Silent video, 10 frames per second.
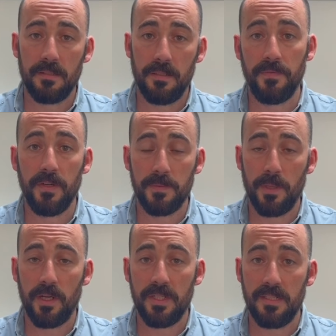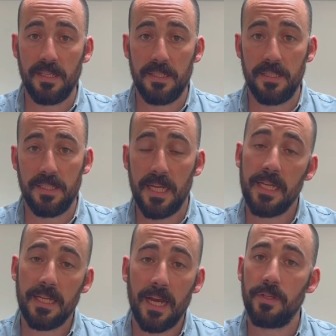The first party is then
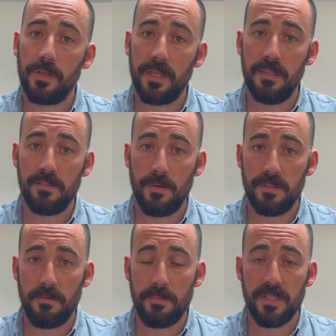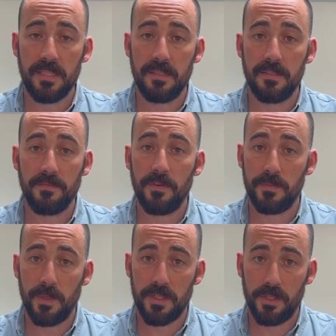taking care of the cookie, so it's represented as a
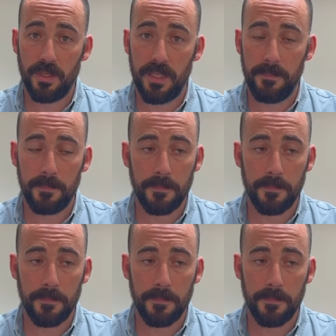first-party cookie.